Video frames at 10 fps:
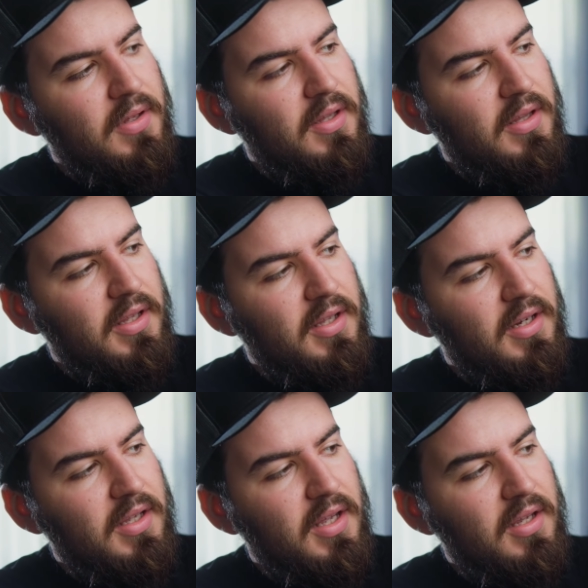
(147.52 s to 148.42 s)
click it
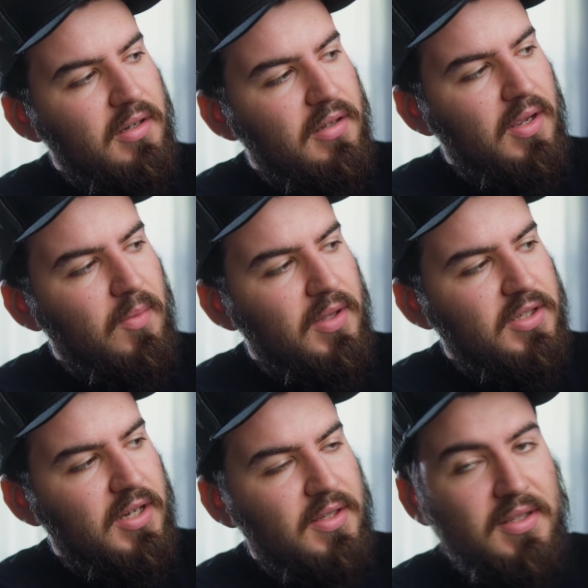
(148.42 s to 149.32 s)
again, and we can
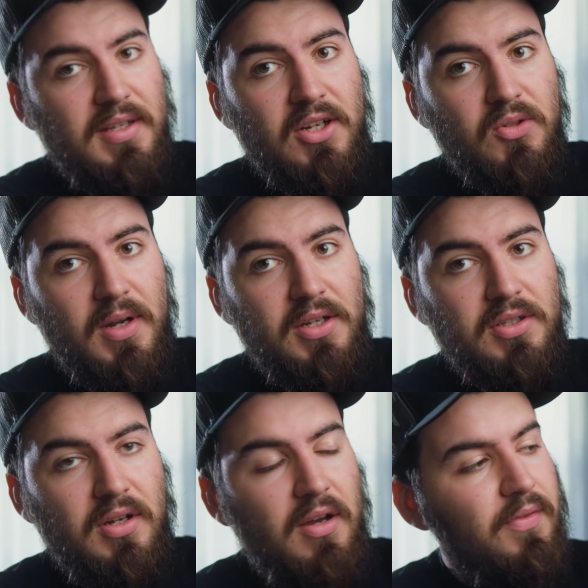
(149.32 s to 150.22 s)
change the
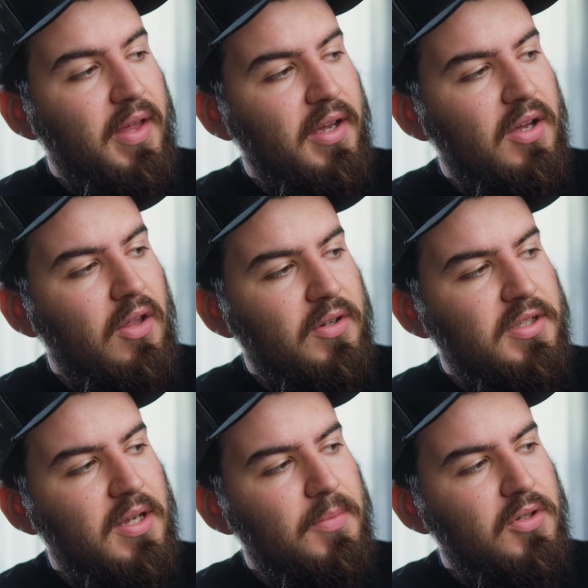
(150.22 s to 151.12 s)
saturation of that color
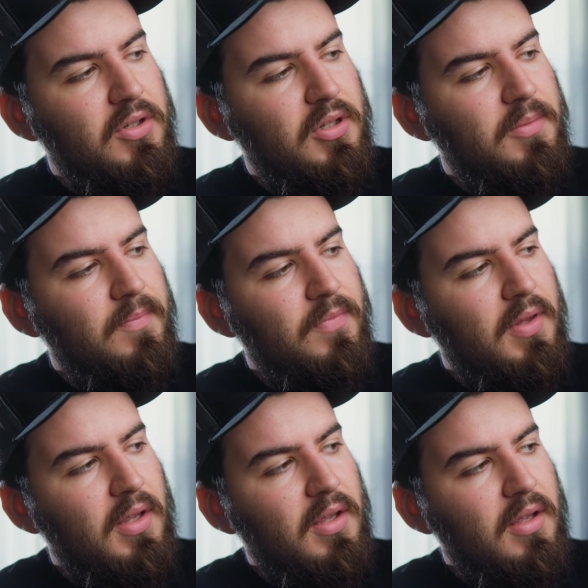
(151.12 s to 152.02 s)
temperature.
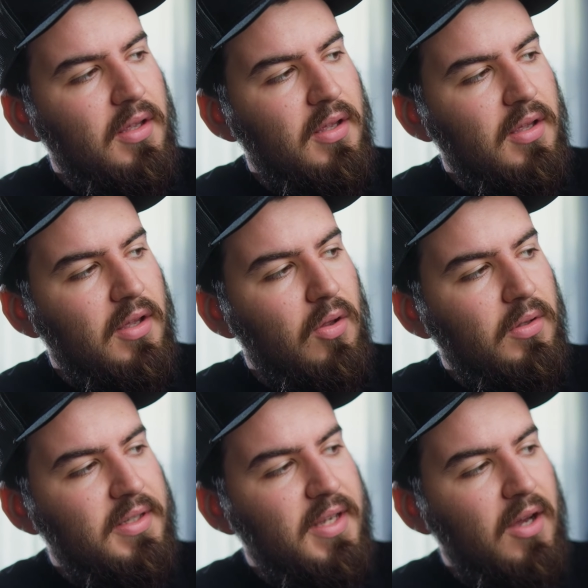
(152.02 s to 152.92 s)

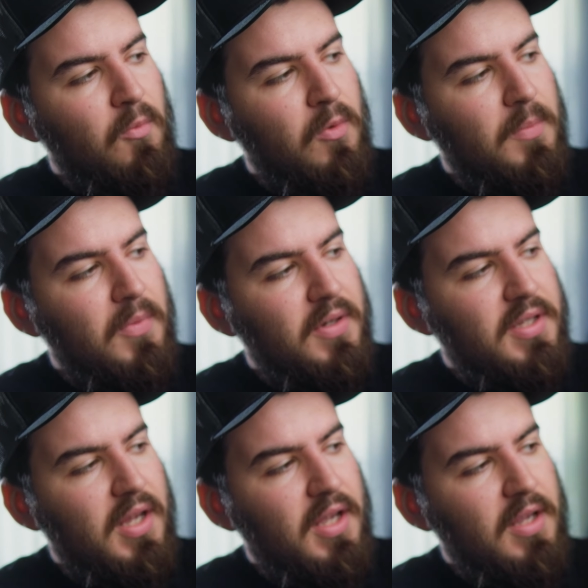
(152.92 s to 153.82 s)
Hold it down one more
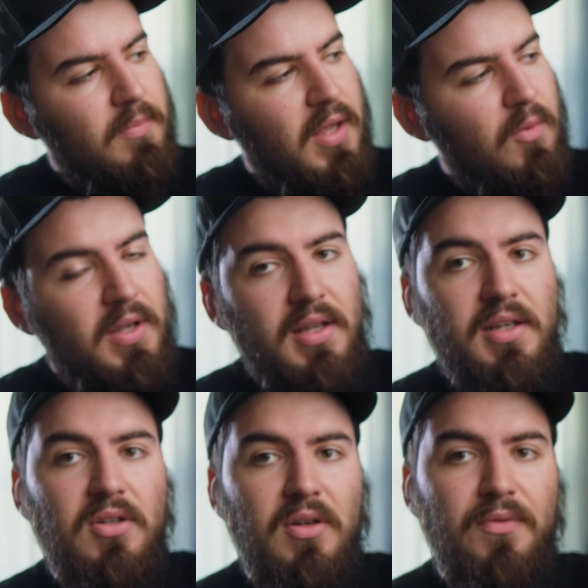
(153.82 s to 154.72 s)
time, and we
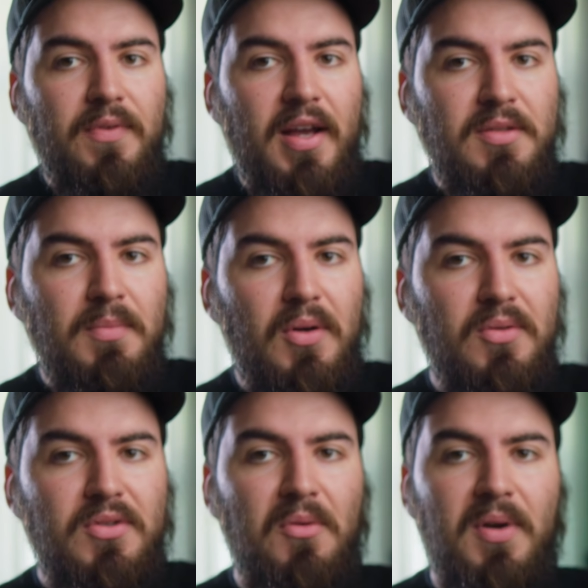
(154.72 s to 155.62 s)
enter effects
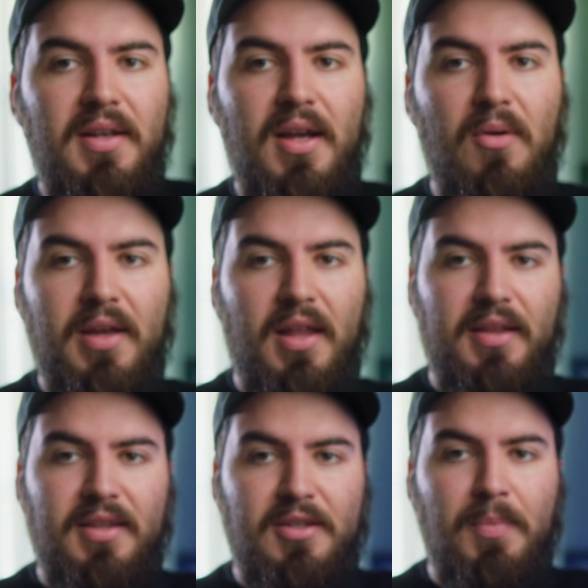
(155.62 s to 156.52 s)
mode. So right now we got
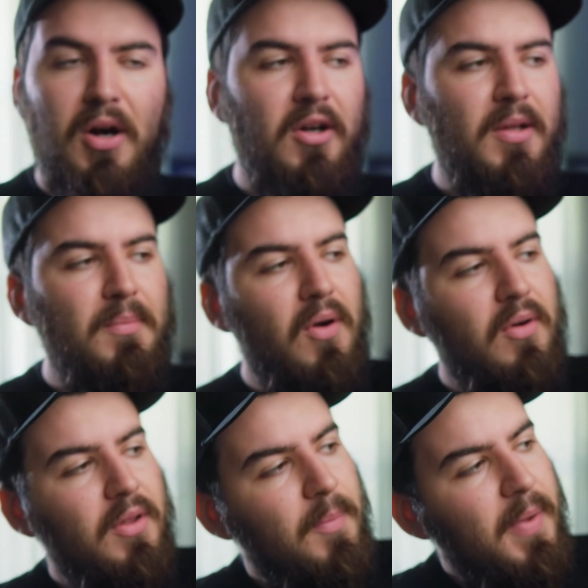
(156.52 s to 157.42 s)
like this party
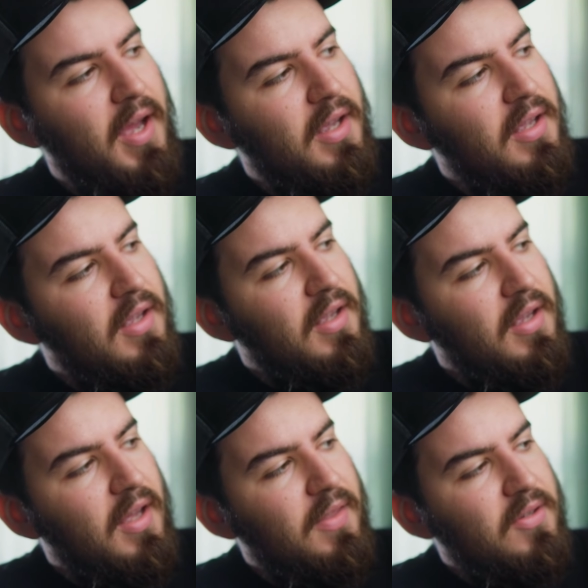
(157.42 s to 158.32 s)
mode on the back, and